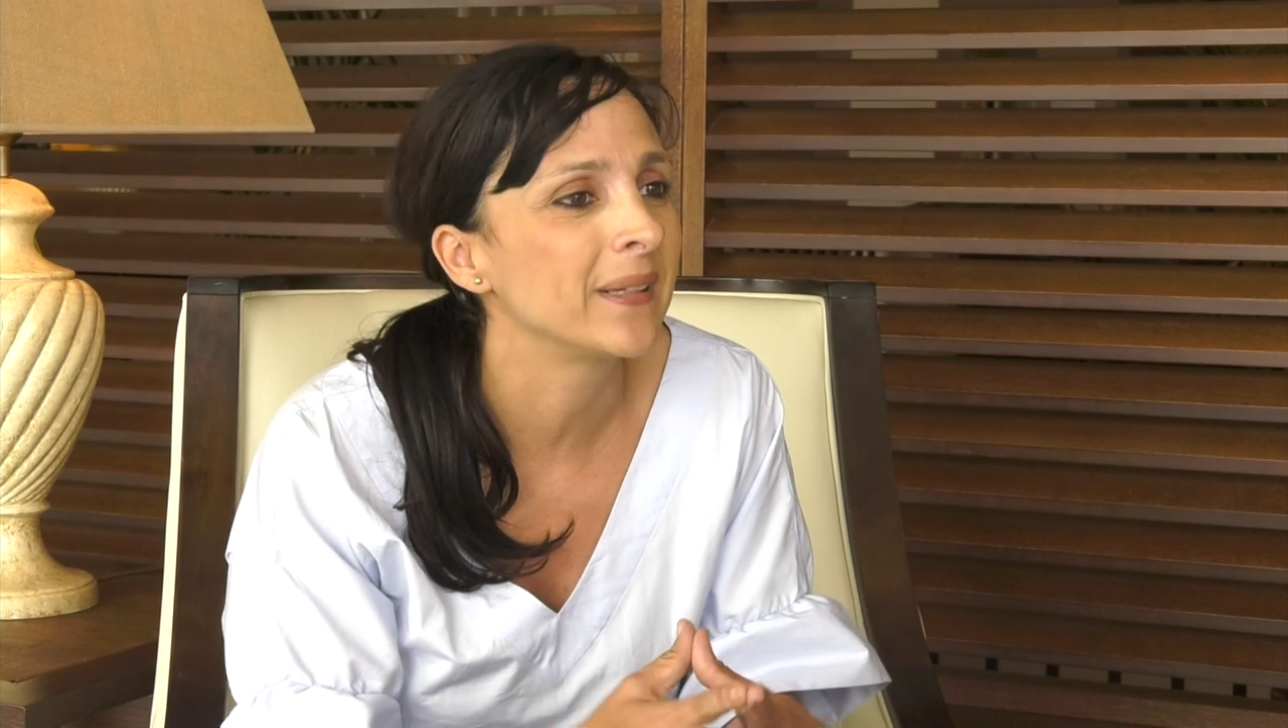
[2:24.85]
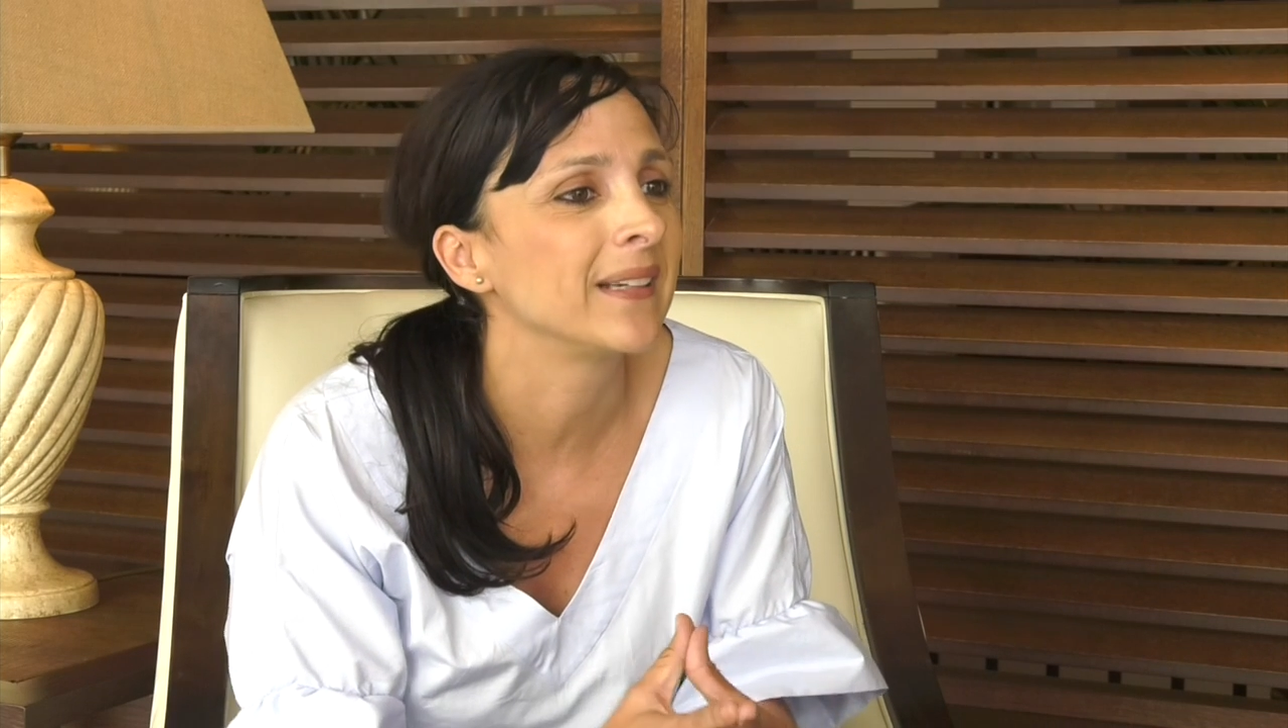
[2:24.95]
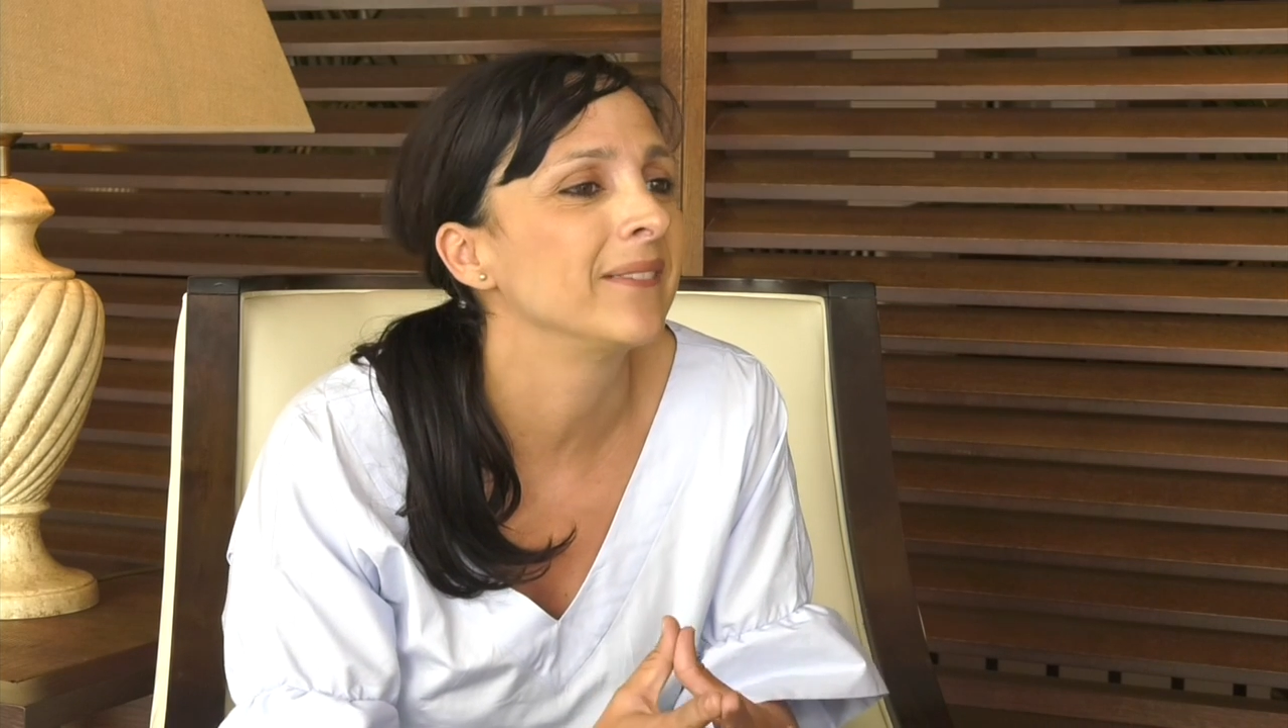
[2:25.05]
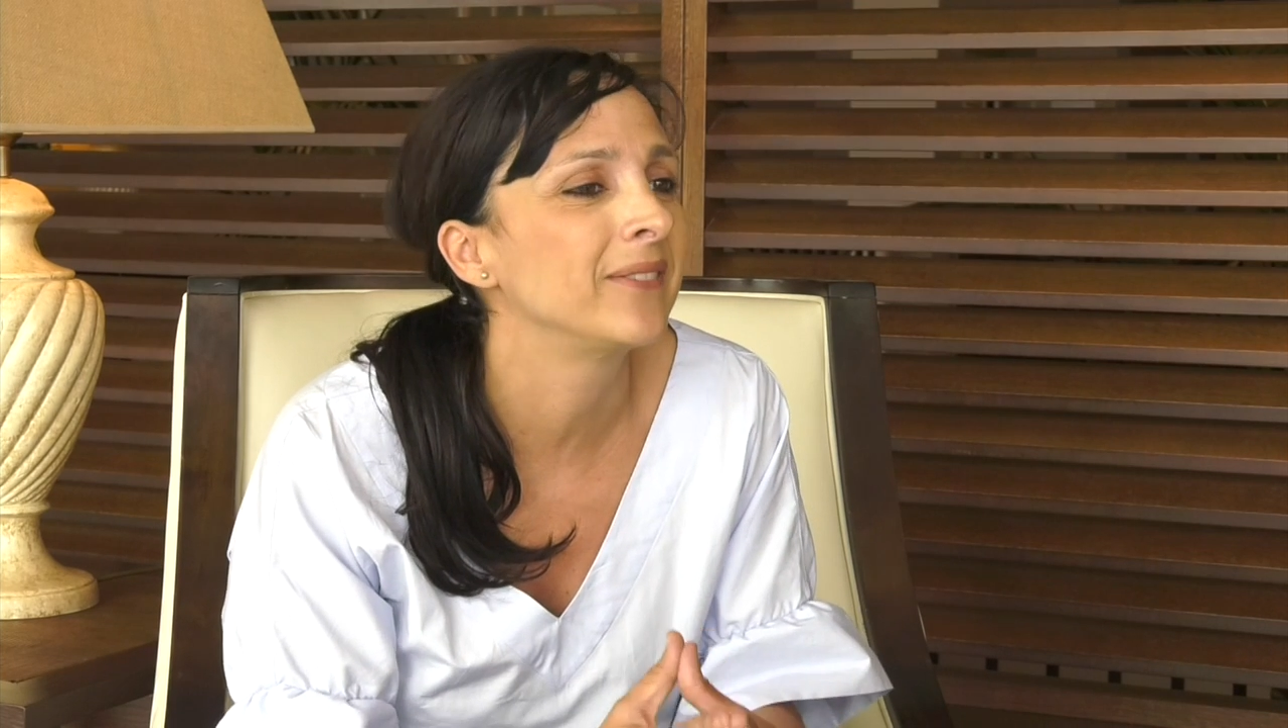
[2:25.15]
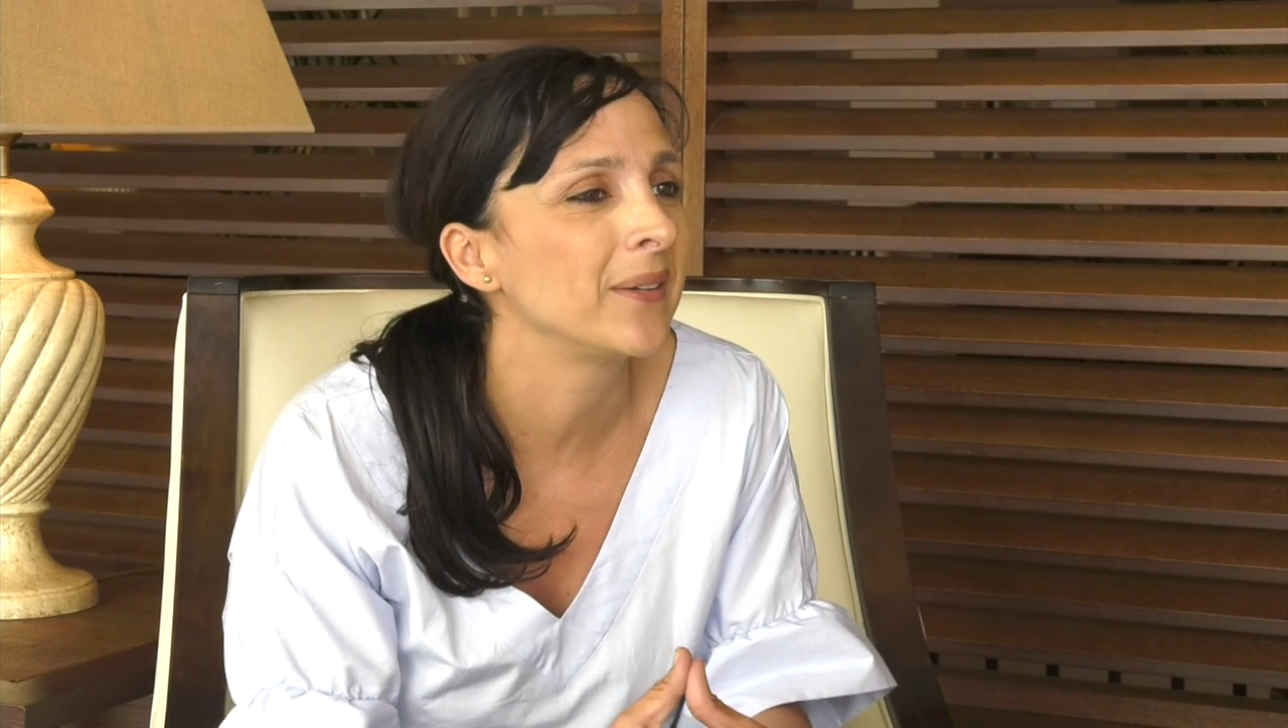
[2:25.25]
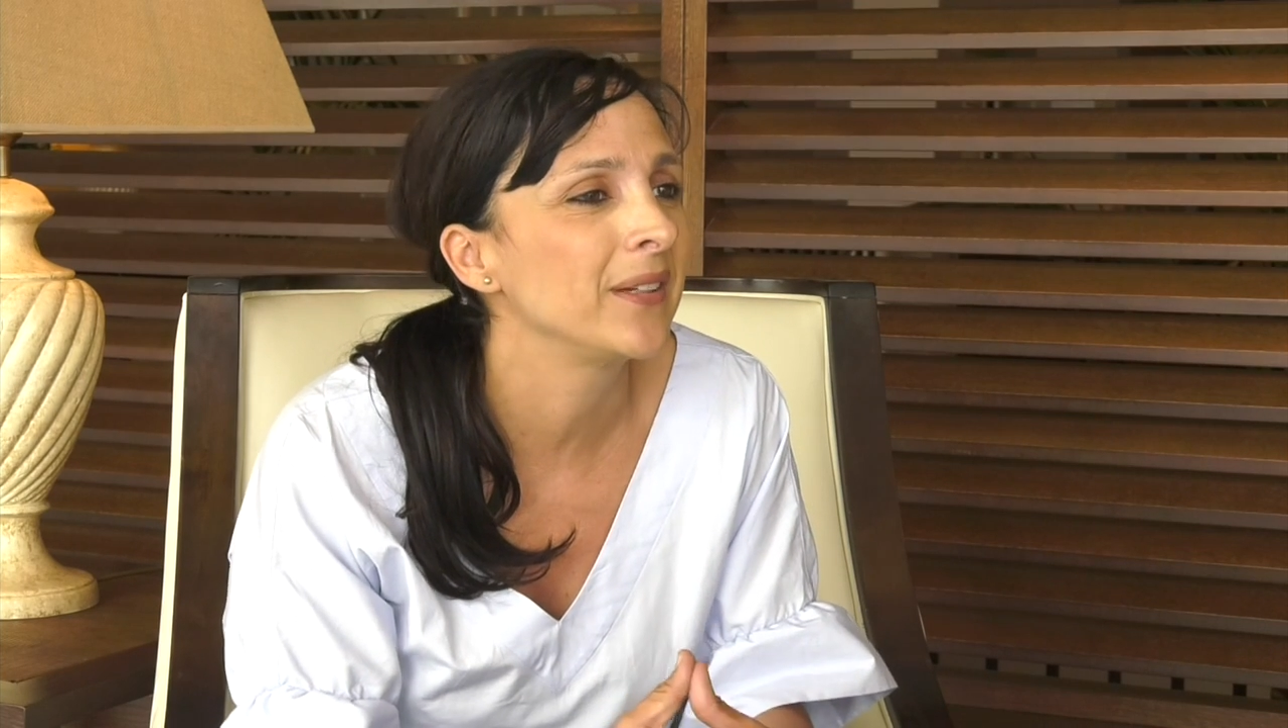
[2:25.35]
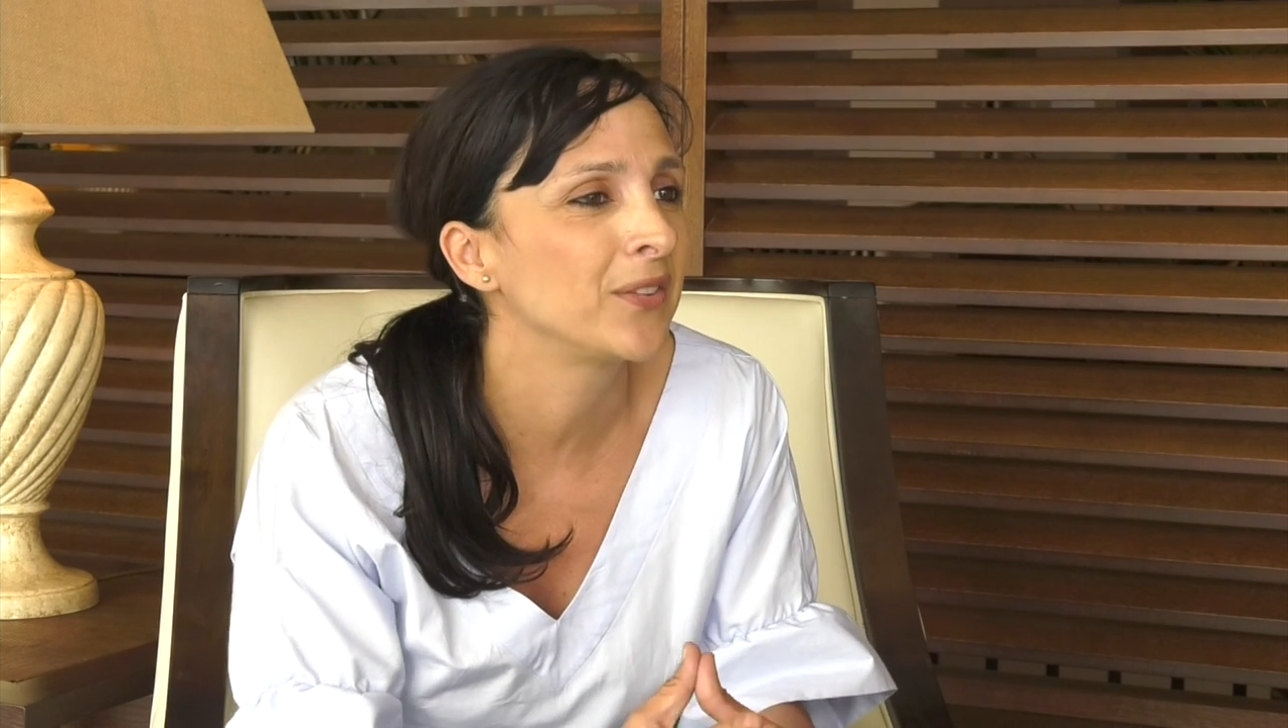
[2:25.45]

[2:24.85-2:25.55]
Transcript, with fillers: but very